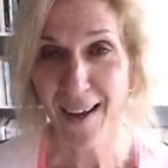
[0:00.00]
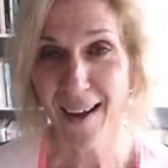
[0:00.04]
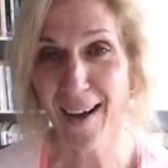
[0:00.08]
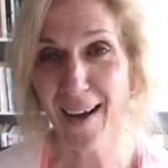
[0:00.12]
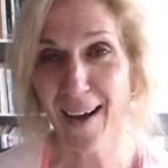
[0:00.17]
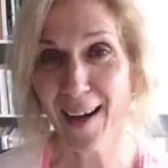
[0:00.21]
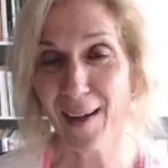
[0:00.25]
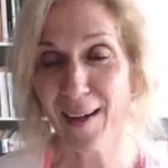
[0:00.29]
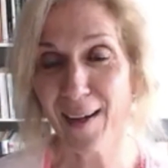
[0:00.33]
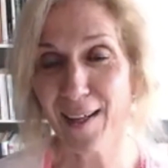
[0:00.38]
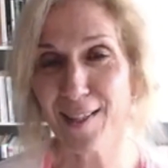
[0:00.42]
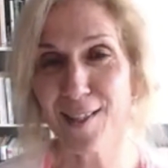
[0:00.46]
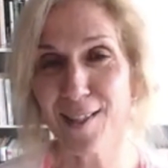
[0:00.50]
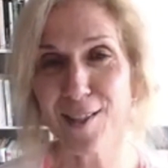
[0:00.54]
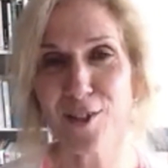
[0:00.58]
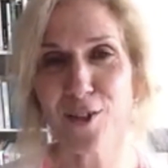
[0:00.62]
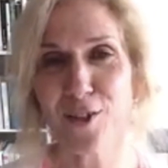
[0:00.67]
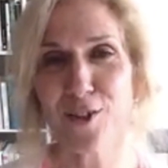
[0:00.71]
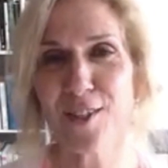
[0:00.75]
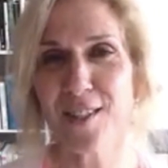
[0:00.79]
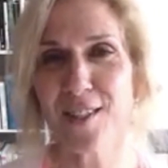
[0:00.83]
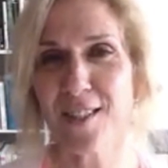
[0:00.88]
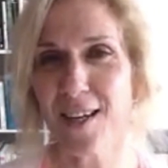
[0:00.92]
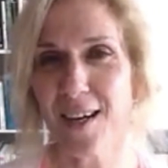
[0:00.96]
As
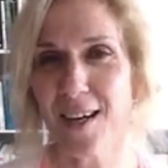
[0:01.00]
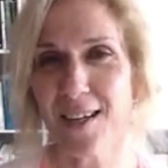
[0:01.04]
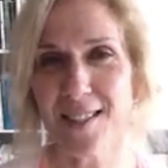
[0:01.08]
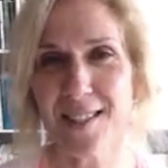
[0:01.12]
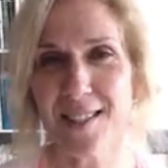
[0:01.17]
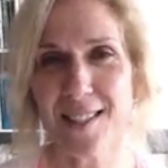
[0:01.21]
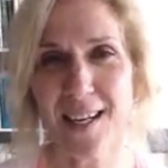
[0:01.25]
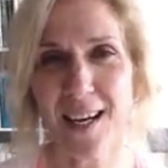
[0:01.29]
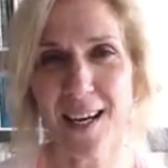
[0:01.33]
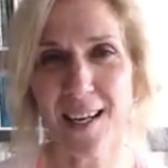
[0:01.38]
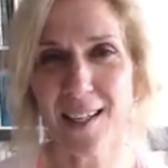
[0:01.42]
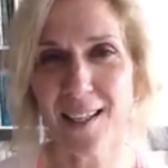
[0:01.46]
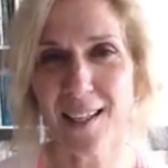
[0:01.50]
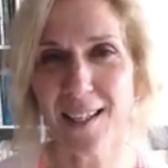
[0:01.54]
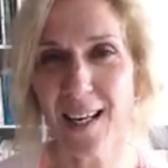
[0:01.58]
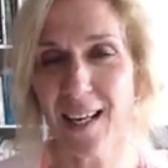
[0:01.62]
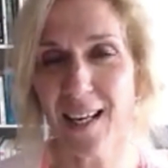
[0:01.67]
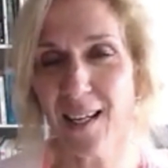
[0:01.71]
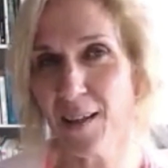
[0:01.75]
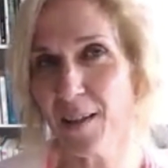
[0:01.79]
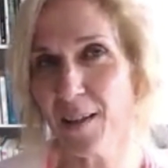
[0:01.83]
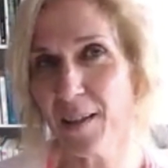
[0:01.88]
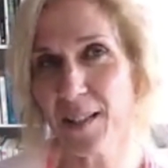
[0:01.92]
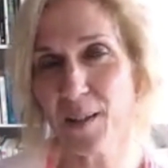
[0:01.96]
soon as I started,
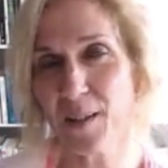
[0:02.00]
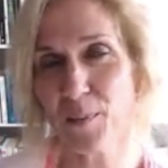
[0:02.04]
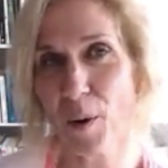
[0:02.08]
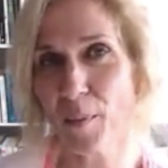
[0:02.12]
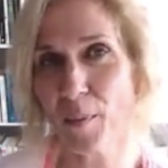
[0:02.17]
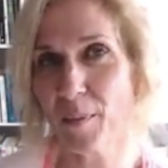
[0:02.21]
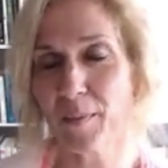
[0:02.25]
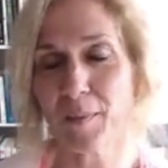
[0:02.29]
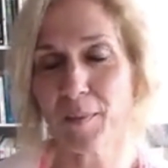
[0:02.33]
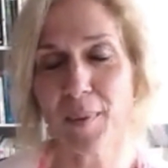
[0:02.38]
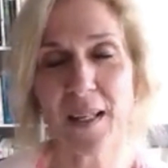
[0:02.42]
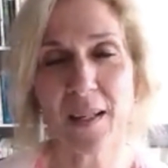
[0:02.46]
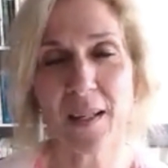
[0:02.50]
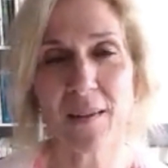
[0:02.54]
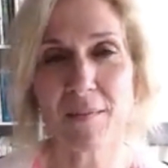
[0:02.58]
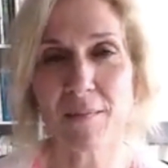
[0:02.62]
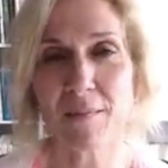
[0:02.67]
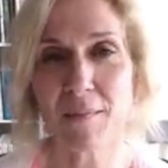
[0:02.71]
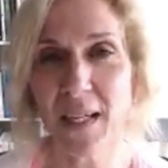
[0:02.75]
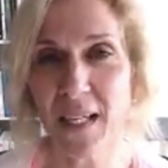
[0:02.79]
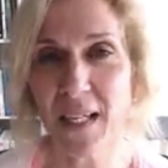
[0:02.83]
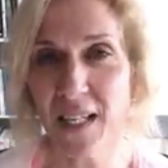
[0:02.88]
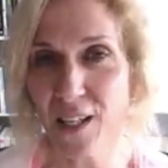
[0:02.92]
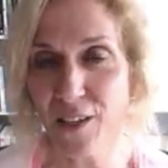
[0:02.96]
and it's probably
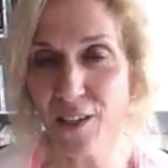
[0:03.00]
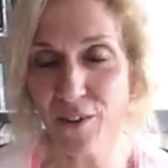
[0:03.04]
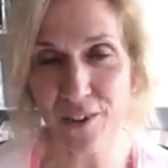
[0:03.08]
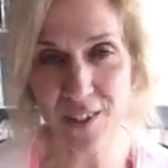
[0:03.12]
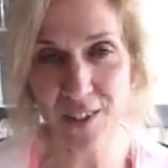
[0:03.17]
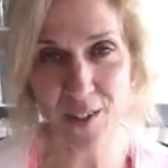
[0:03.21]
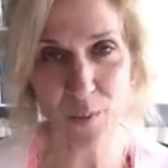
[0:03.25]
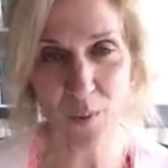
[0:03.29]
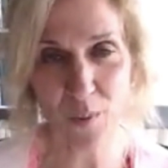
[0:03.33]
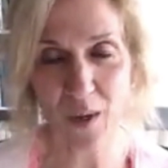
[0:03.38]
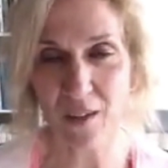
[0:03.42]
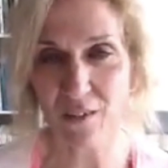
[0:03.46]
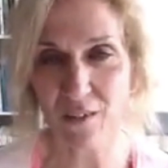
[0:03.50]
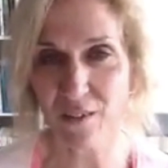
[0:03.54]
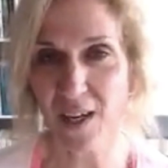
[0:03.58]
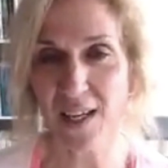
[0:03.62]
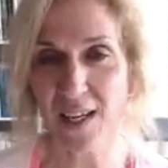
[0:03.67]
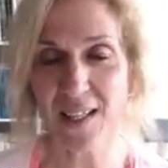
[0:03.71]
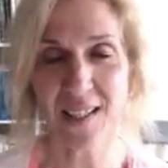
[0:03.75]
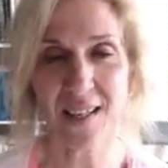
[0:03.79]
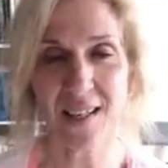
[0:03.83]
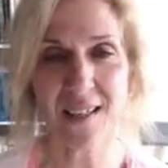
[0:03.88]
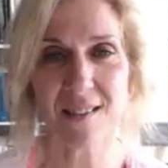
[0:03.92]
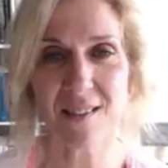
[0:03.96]
media as well,
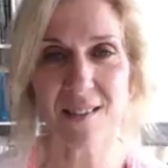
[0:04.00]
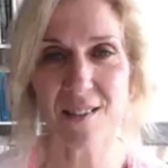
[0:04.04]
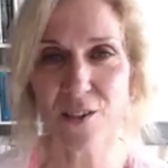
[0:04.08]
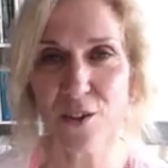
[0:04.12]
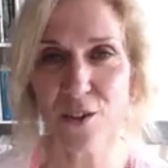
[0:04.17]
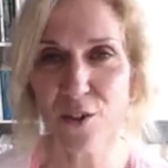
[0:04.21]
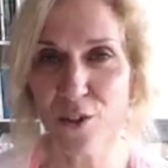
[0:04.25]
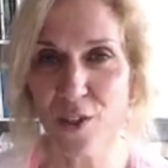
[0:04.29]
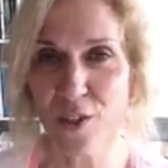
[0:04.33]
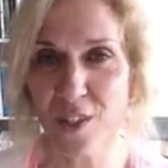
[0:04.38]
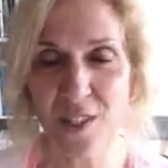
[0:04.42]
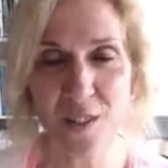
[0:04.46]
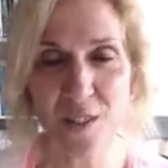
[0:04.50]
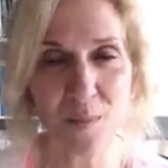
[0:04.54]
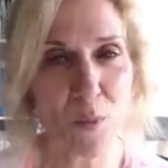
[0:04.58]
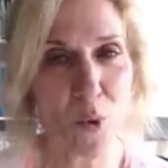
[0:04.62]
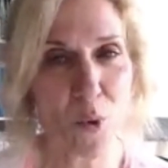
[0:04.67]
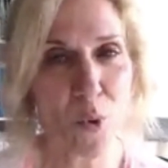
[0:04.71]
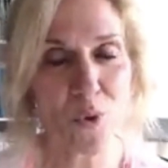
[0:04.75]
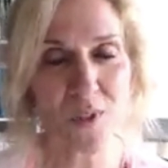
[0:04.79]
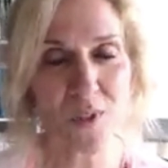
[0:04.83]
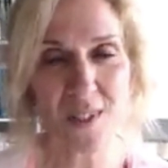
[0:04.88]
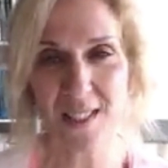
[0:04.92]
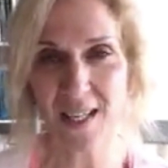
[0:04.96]
right? As soon as
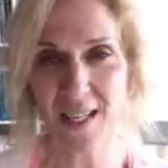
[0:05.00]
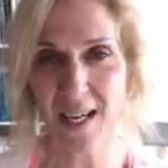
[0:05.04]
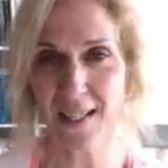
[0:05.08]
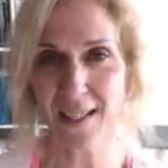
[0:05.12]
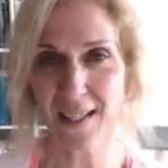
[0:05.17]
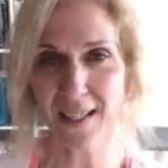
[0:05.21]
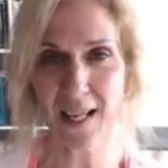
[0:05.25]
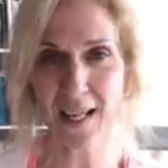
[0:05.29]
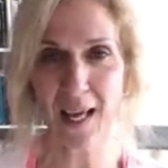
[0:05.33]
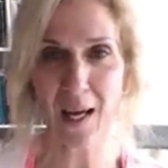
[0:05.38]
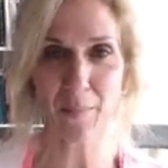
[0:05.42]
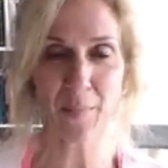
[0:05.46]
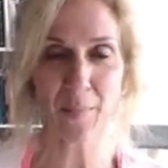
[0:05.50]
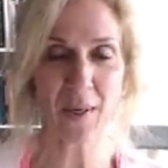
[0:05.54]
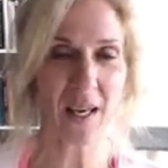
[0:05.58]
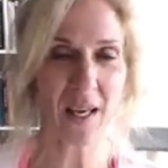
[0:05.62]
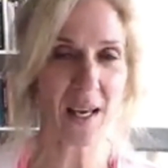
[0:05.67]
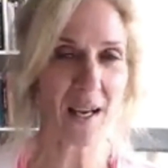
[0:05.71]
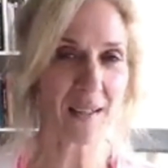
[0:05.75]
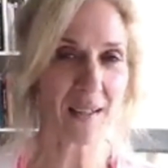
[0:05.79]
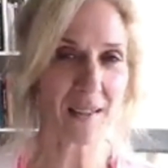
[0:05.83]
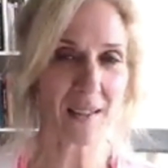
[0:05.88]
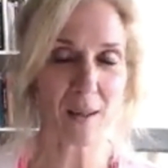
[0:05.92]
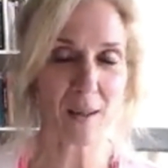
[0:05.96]
more started coming
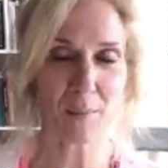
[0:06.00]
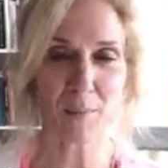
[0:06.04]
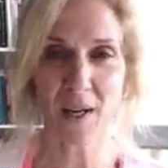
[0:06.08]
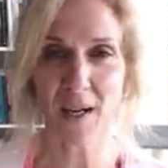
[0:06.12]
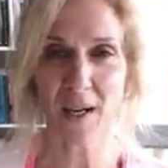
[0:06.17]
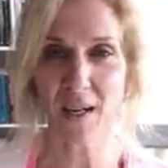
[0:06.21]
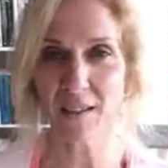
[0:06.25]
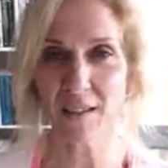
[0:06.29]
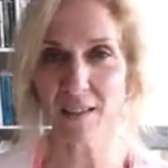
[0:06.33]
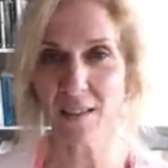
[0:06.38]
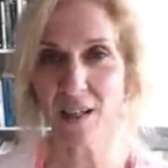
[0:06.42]
out about